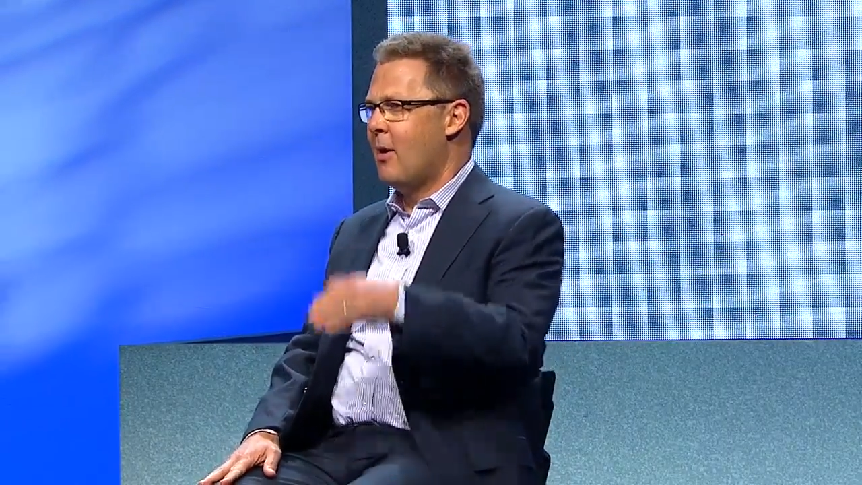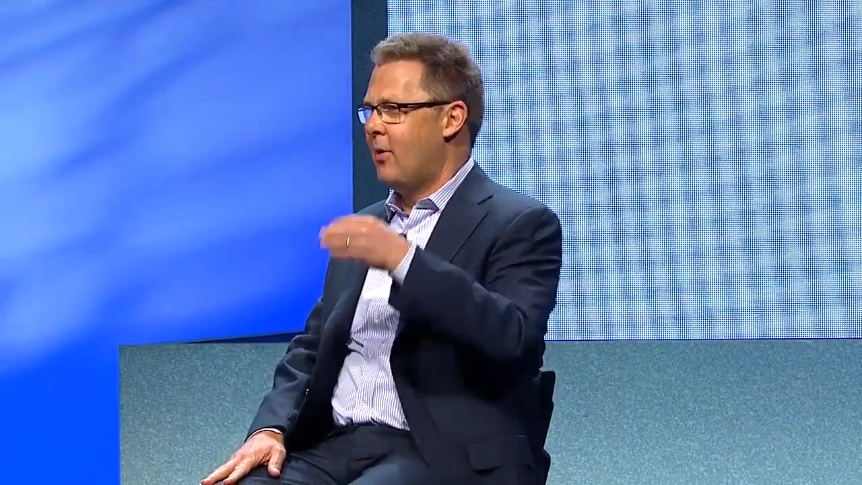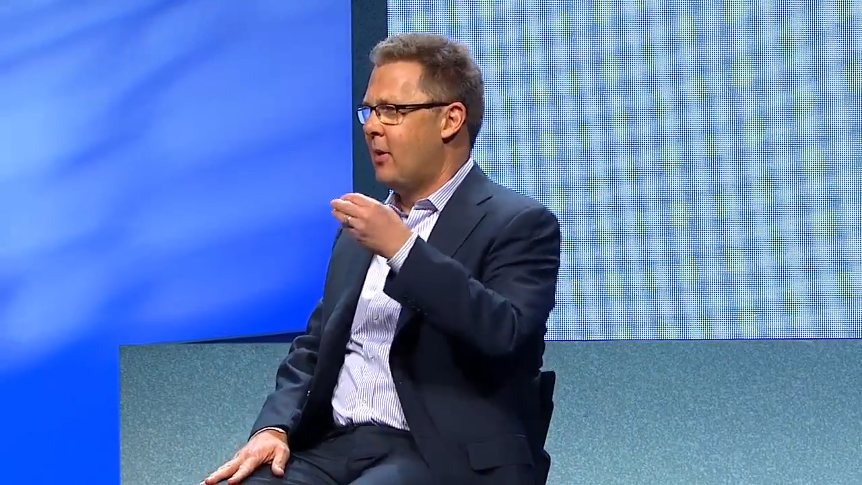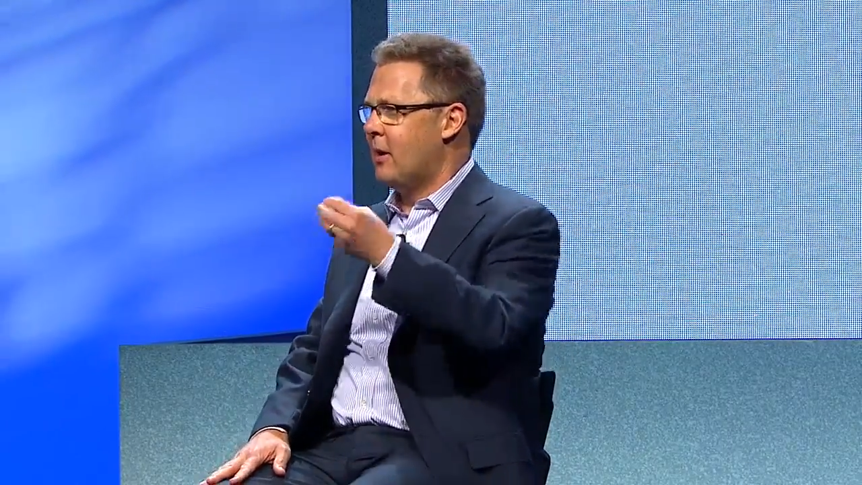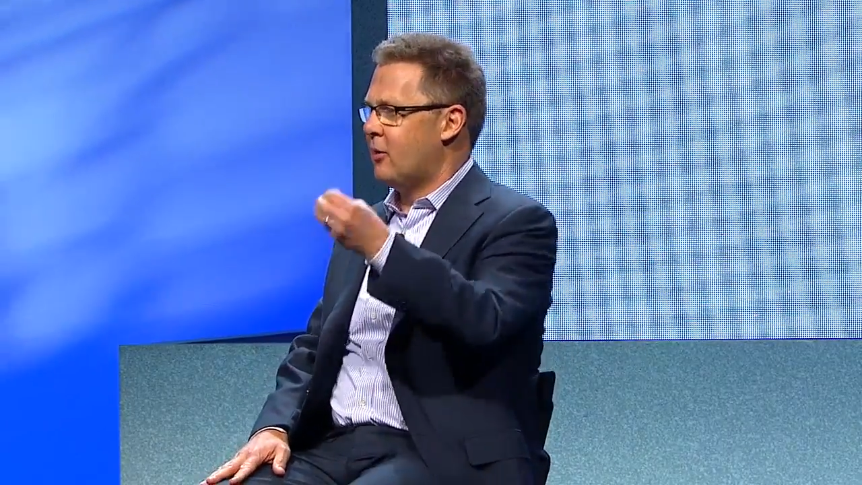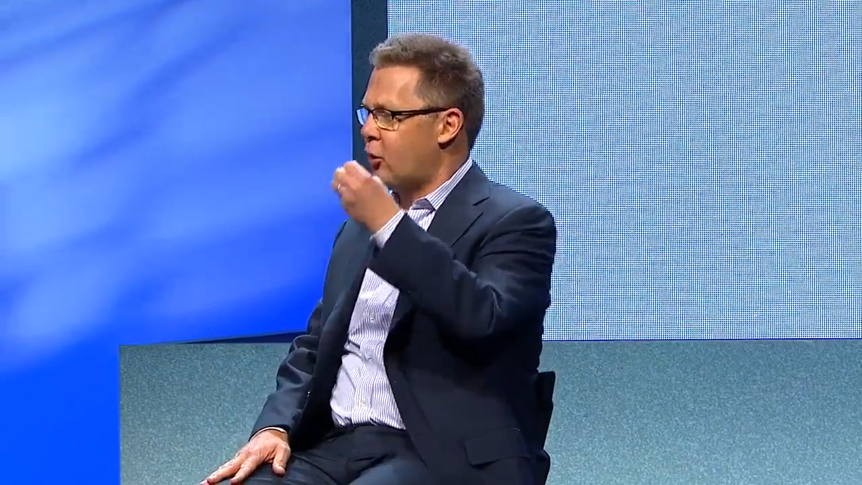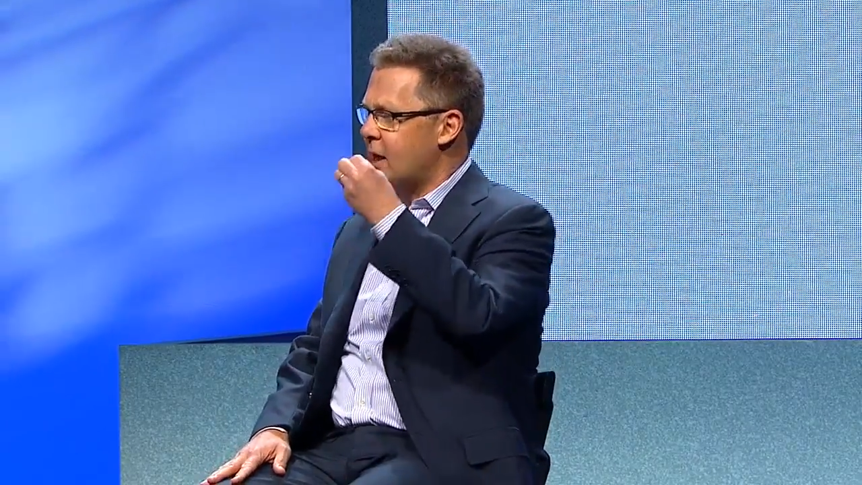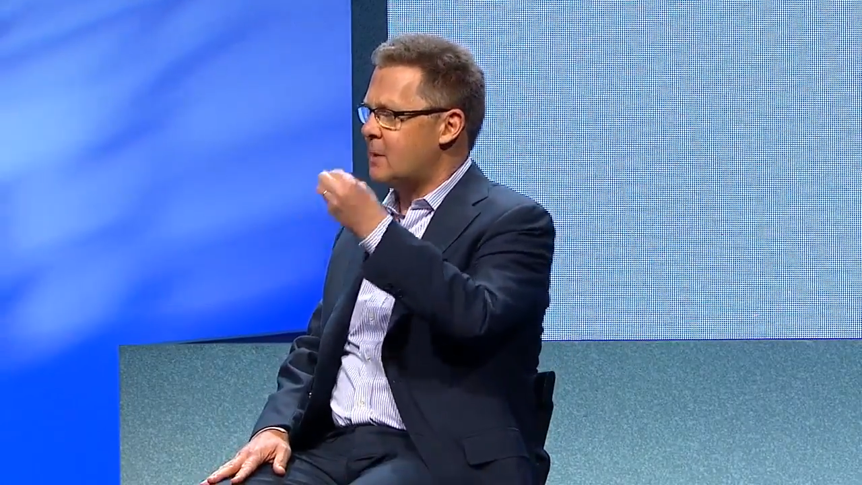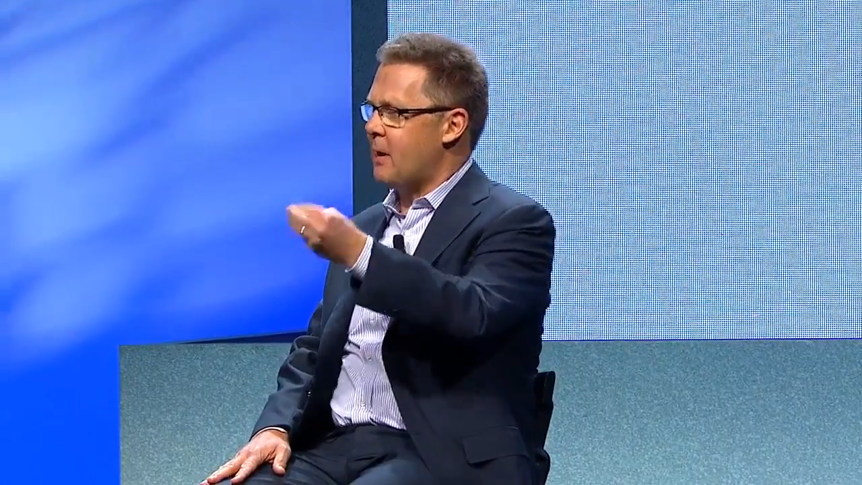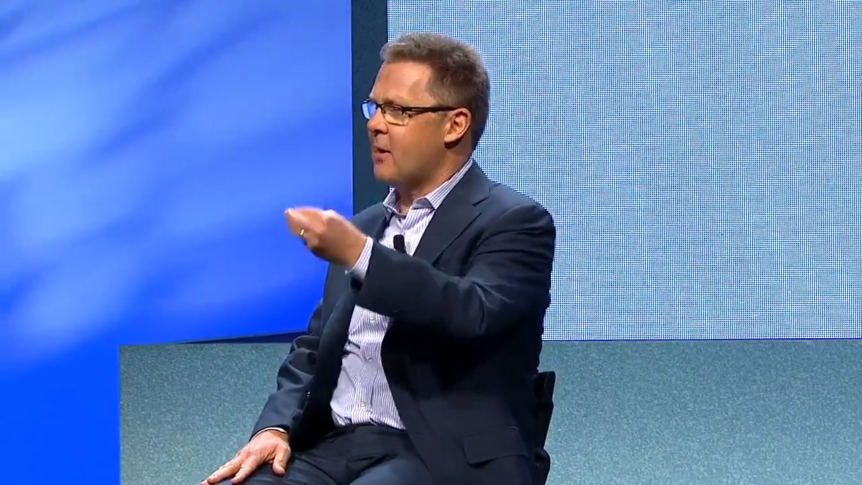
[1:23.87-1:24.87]
the
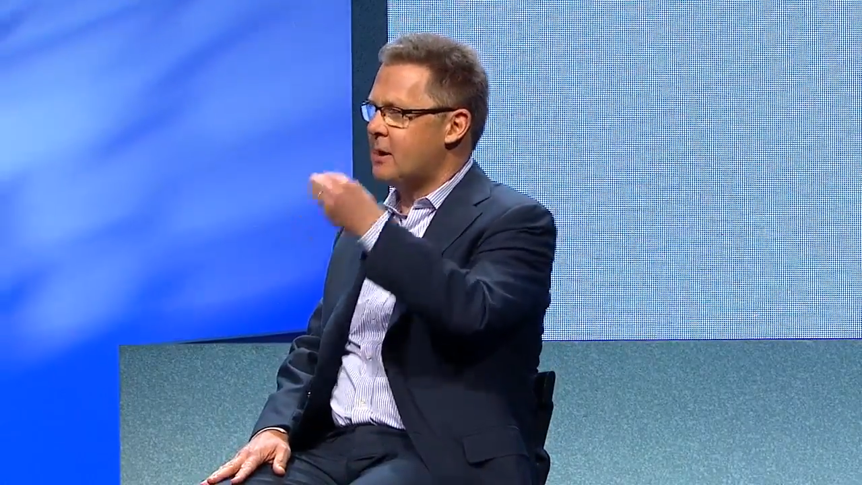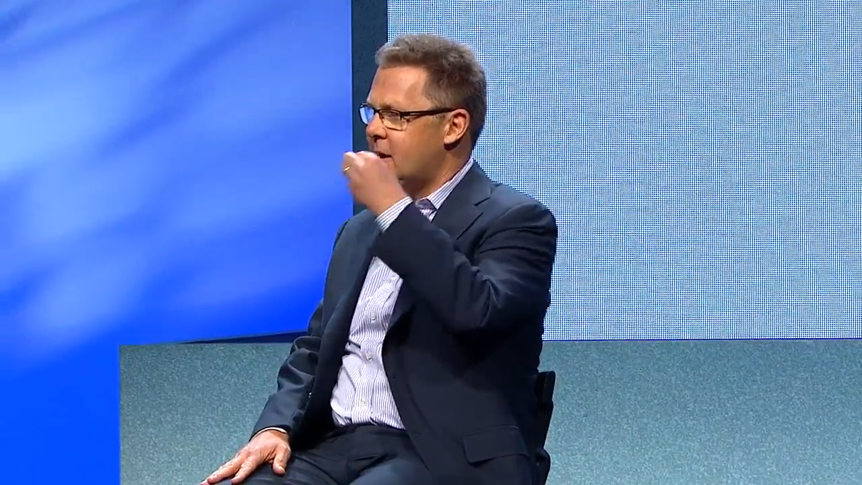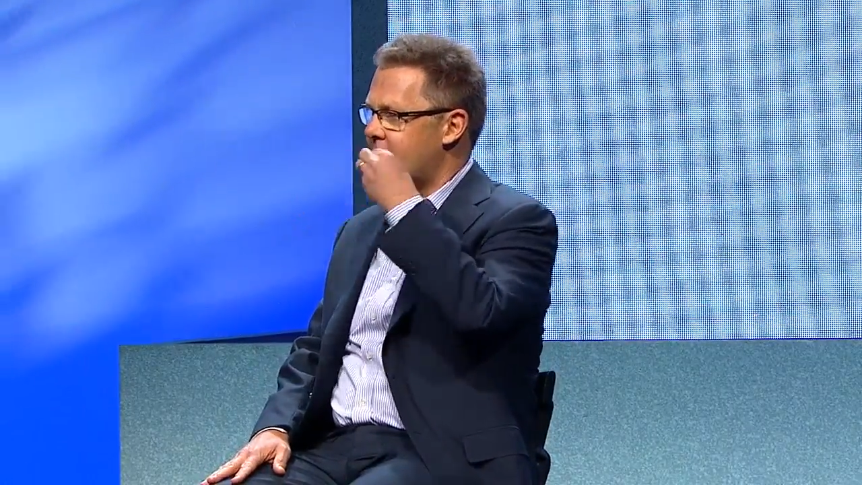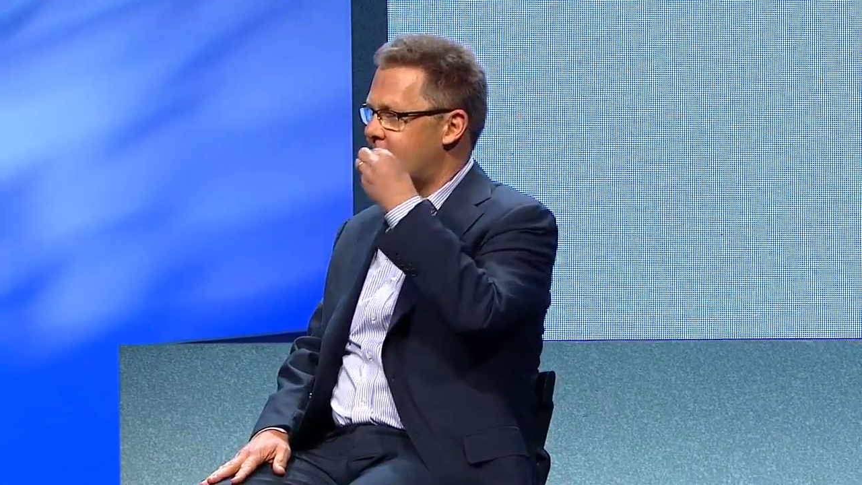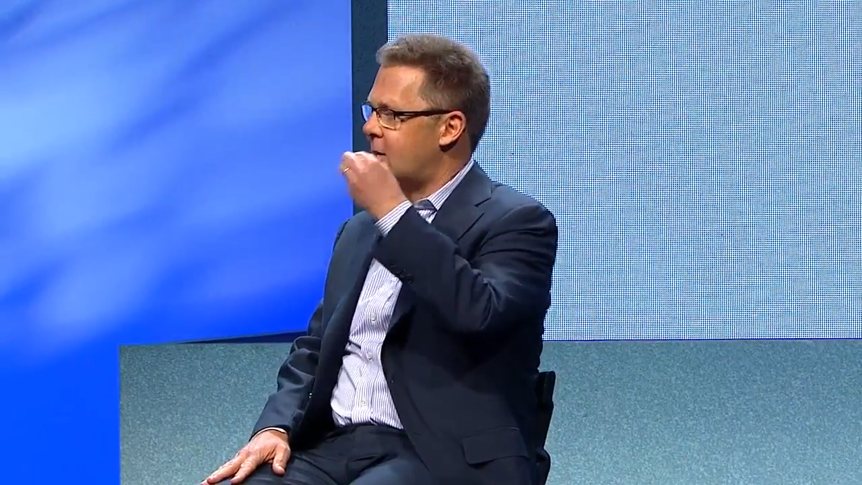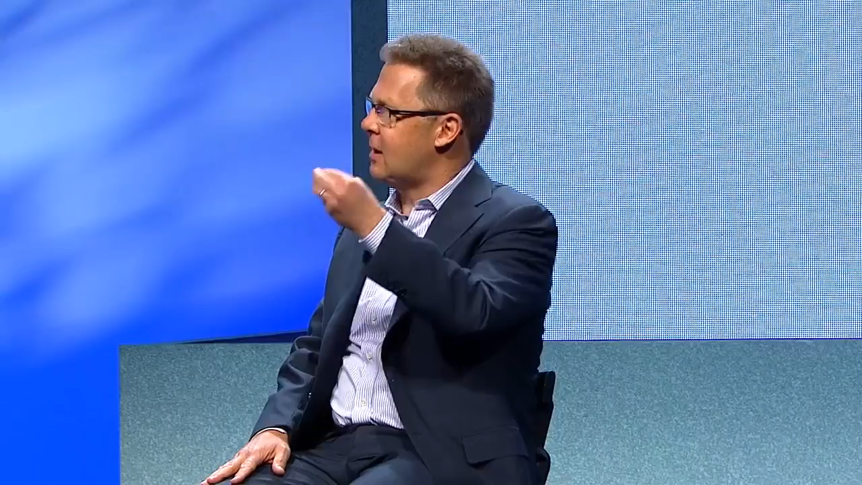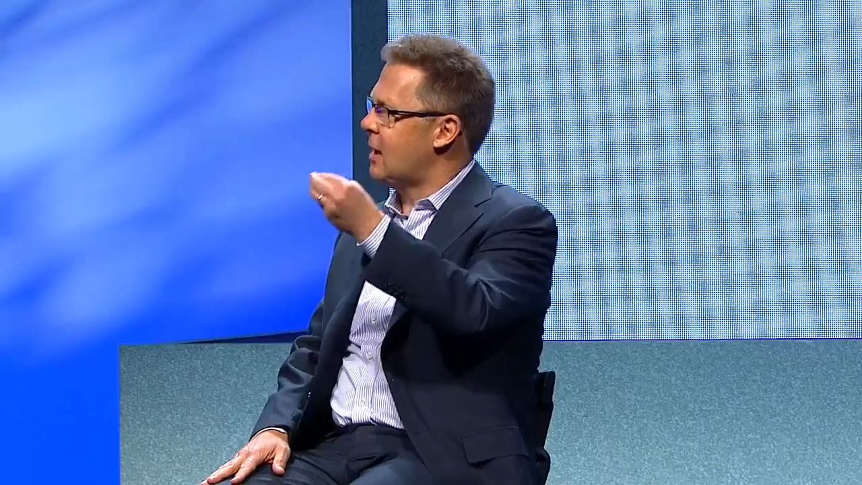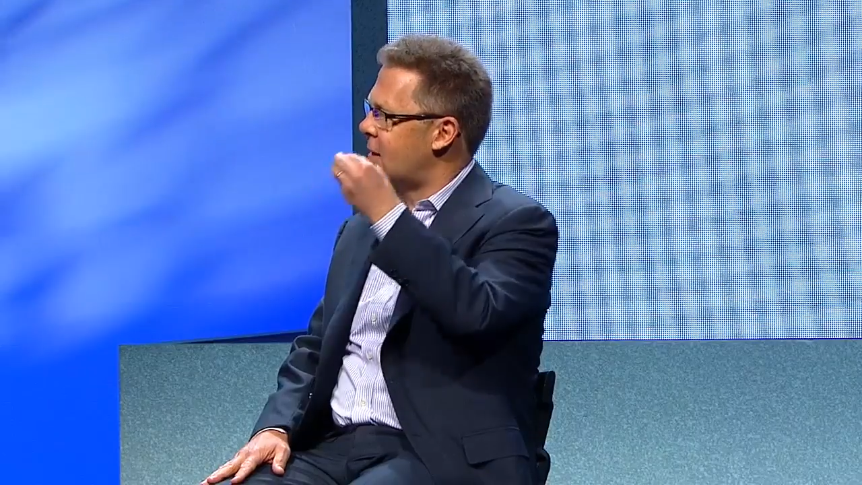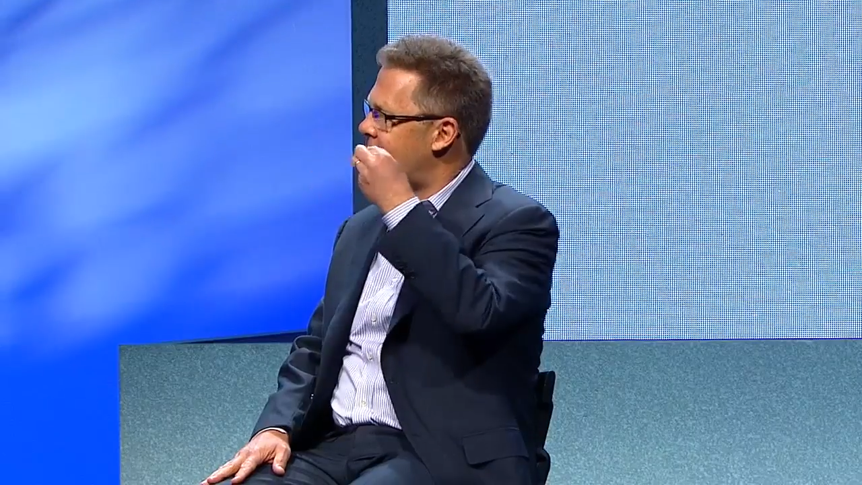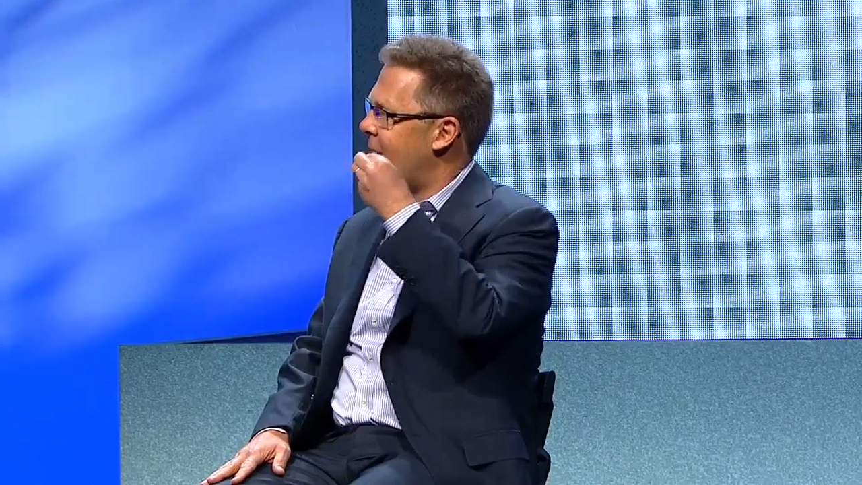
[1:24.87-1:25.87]
transparency is the
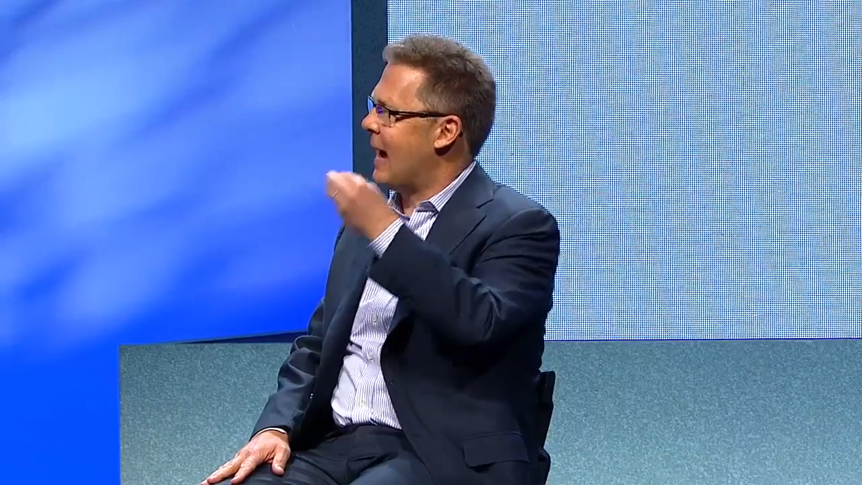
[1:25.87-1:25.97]
thing that they